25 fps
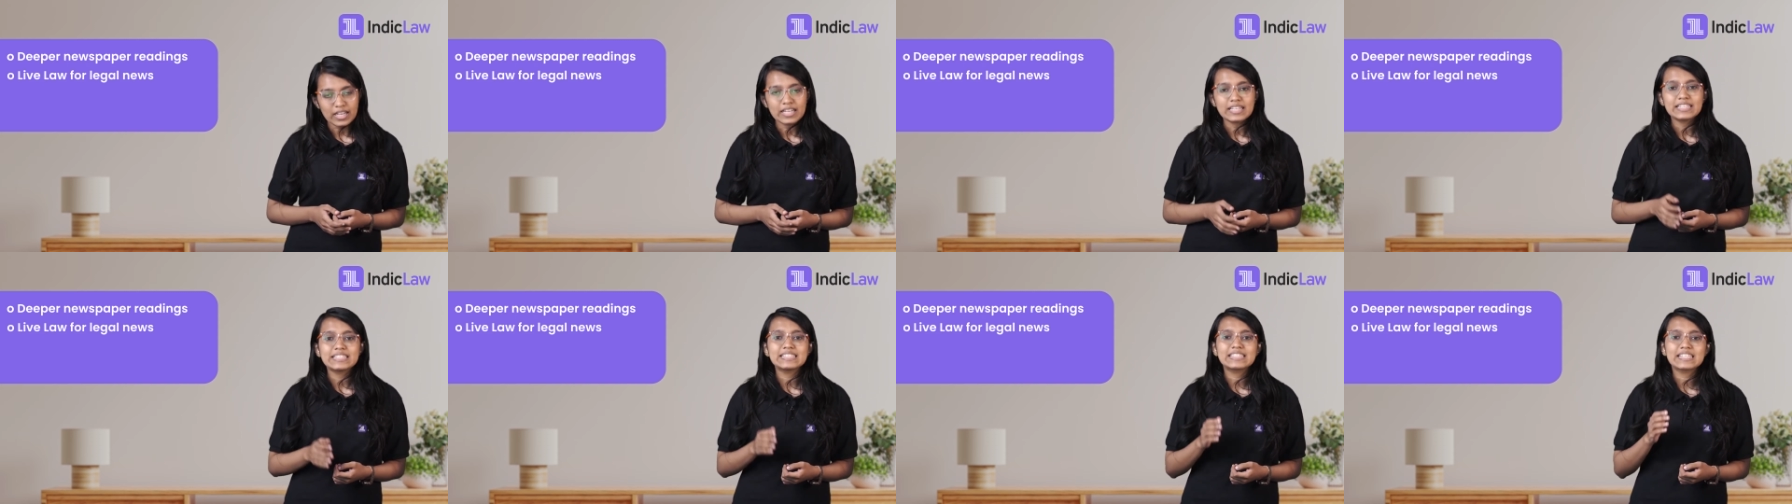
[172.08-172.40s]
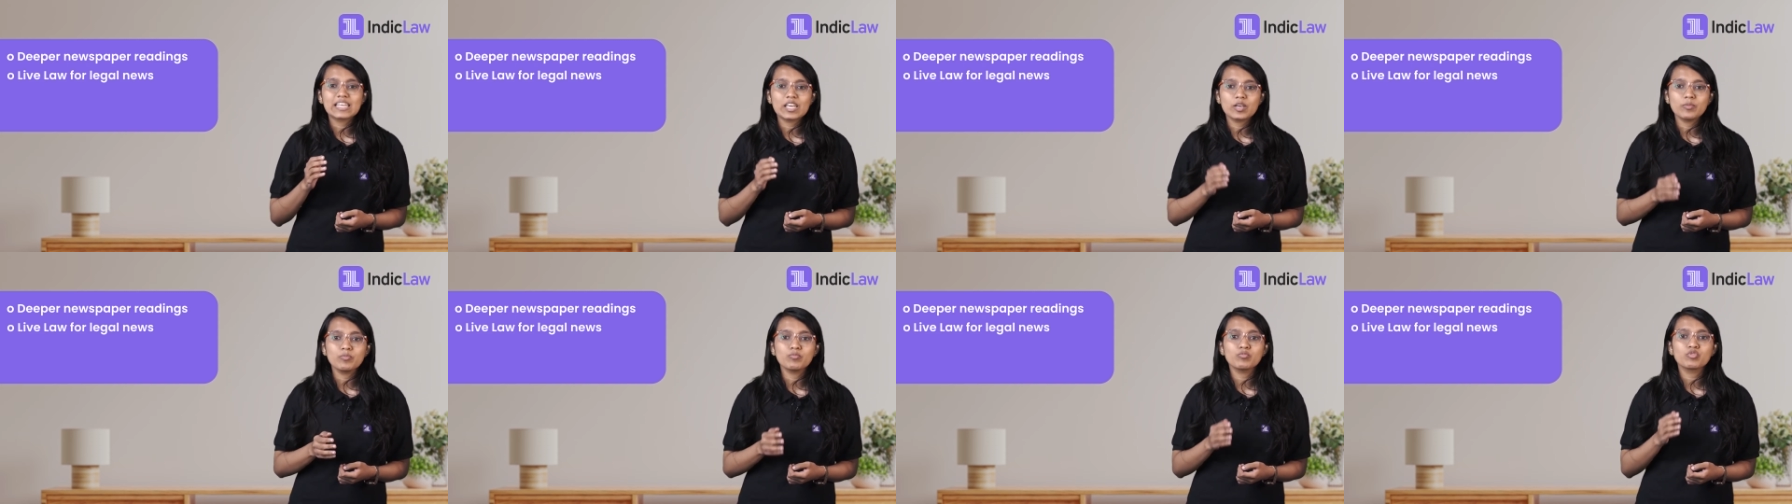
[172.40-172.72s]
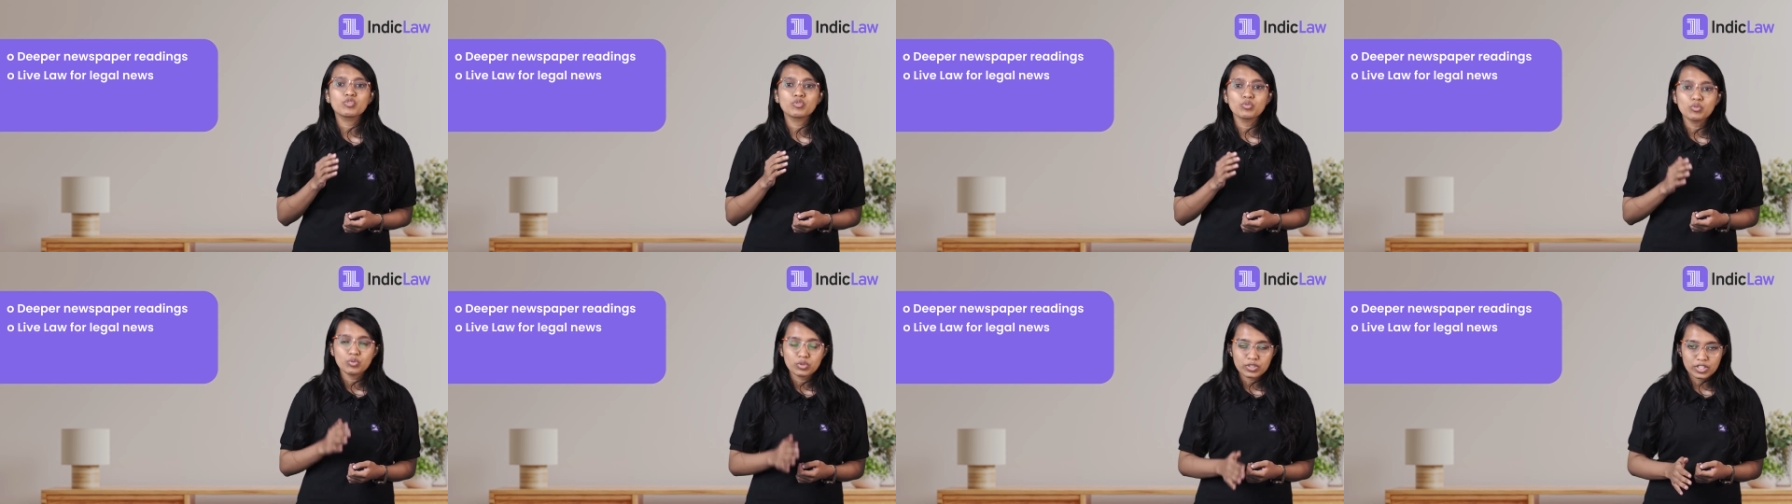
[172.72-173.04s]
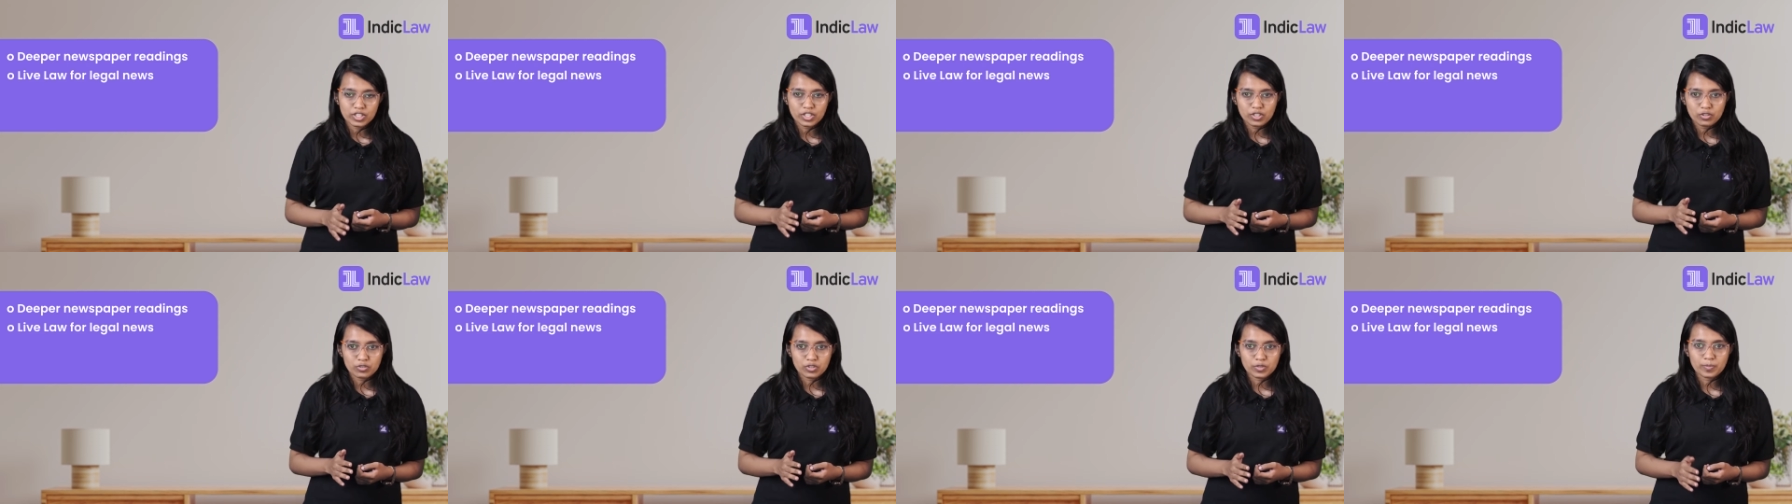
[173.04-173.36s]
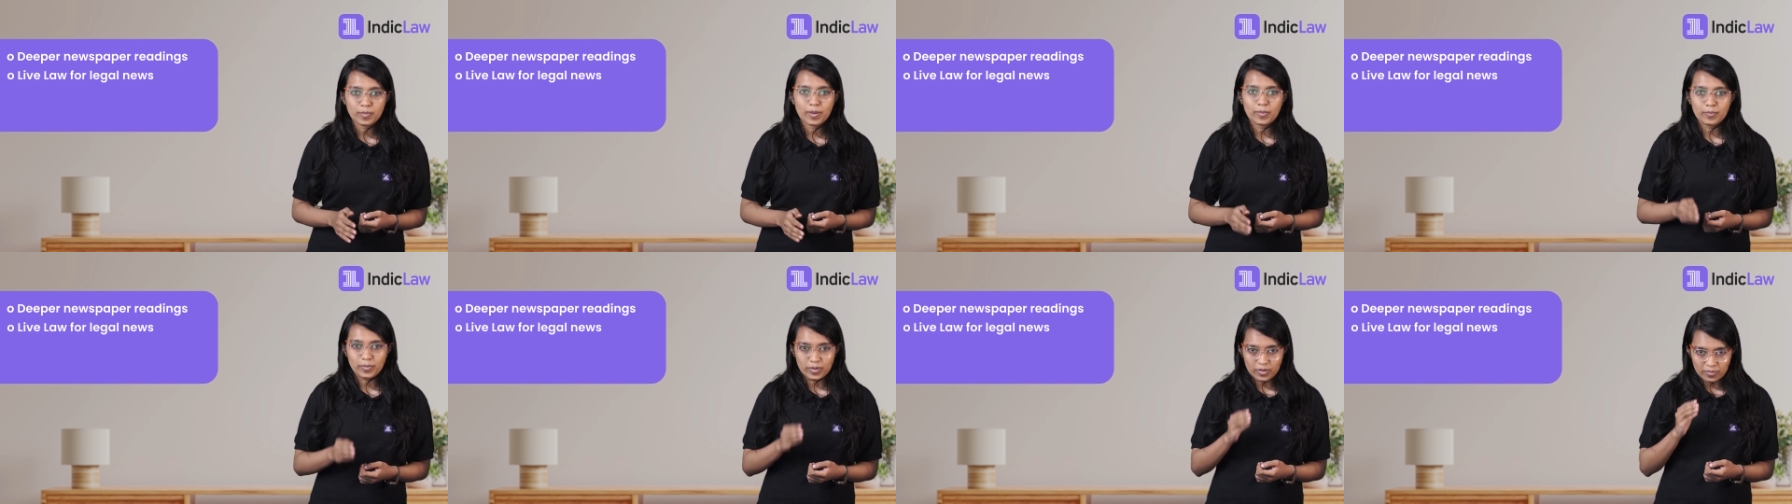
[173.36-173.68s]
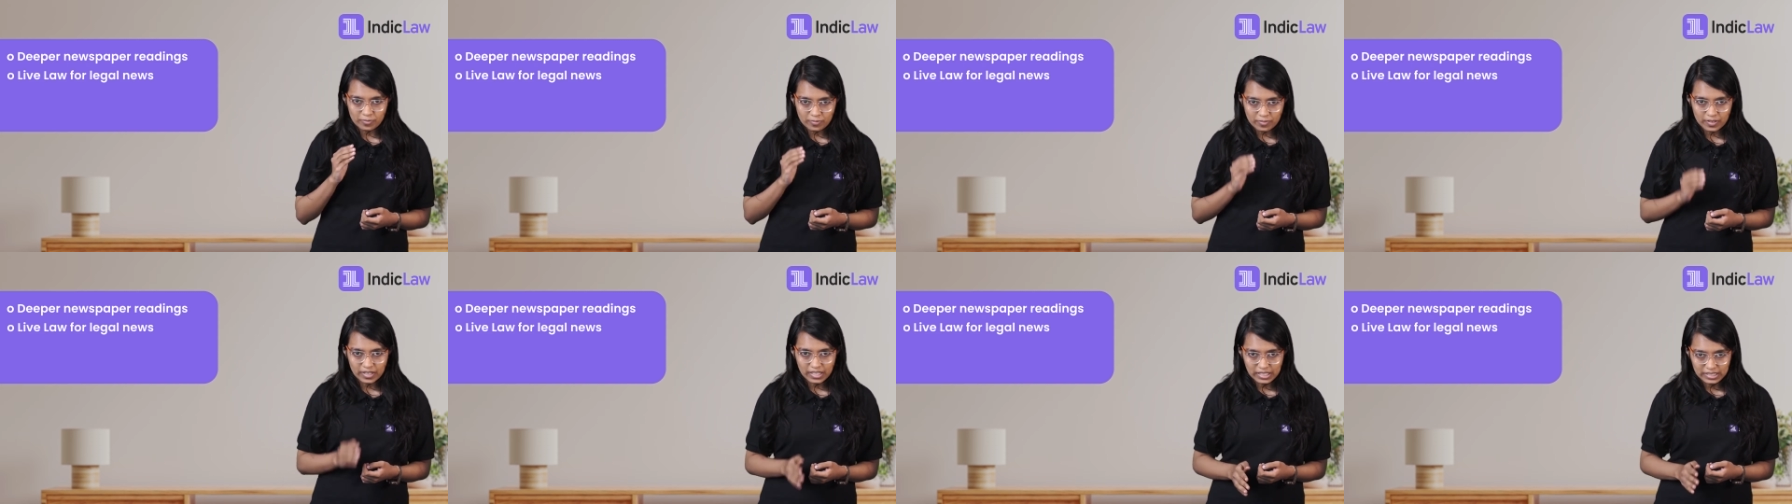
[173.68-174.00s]
Skim through the newspaper
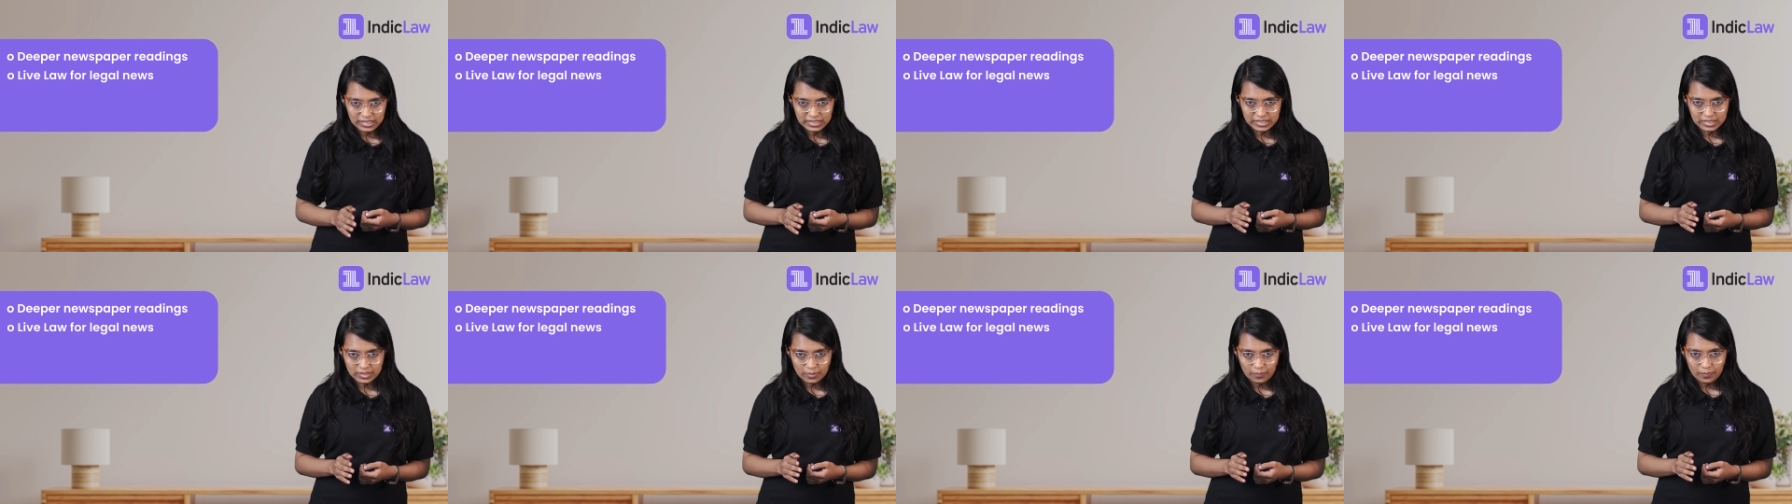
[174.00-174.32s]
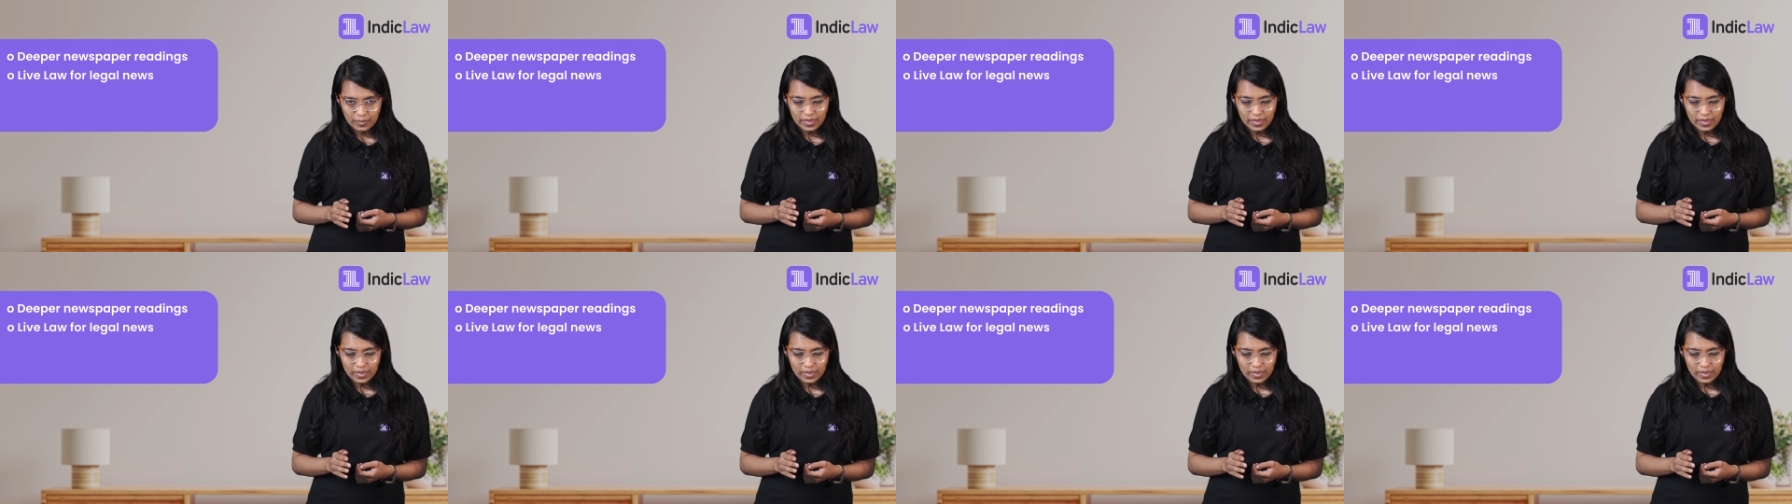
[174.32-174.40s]
first